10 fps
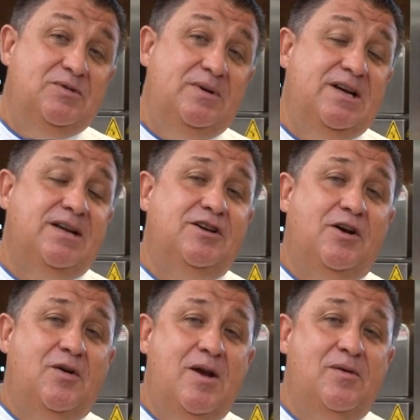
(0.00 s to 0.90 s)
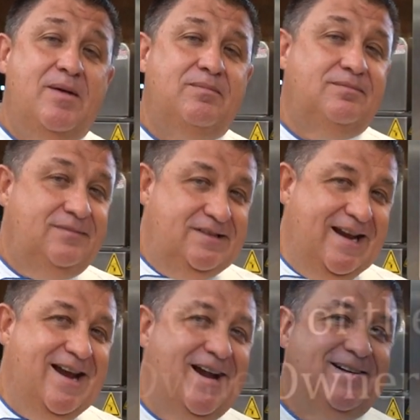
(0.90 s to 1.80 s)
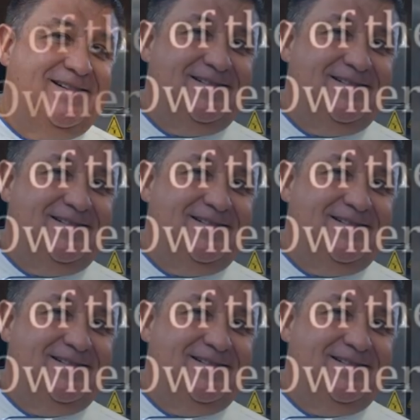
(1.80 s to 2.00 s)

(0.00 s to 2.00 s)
reach out to your crane rep. Take care.